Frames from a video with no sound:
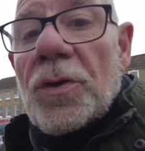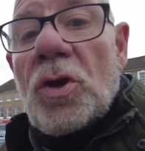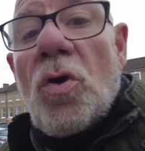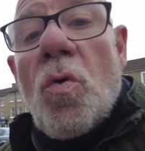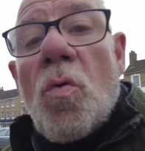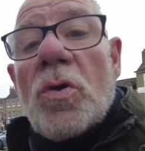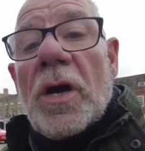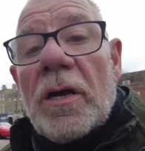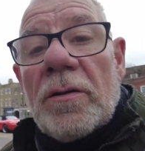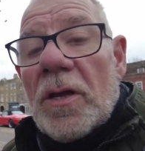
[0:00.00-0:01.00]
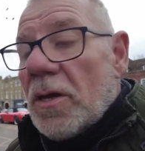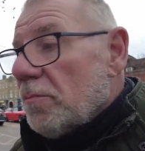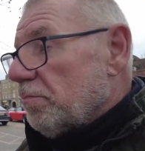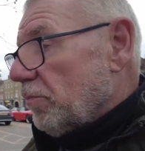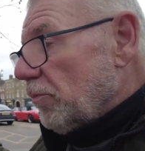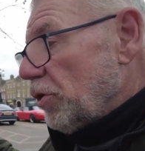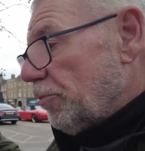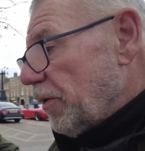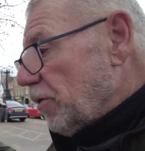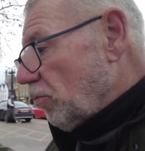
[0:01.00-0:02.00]
the corner used to
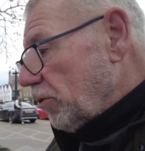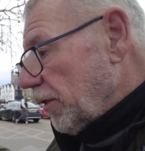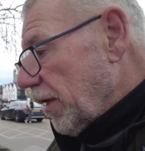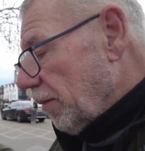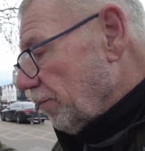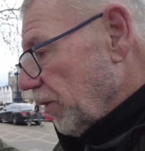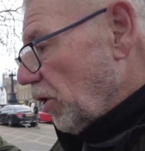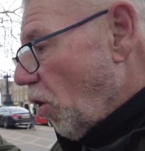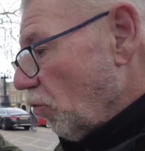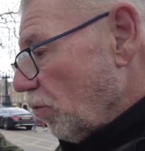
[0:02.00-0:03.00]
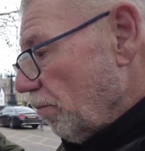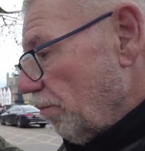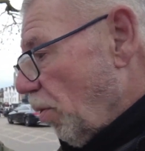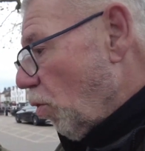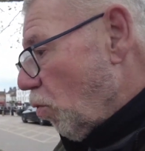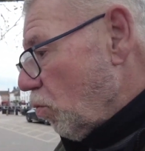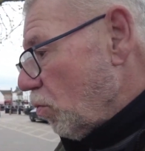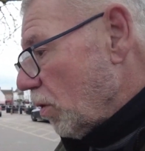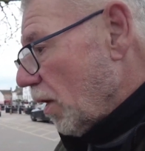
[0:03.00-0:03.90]
be called the Golden Ball,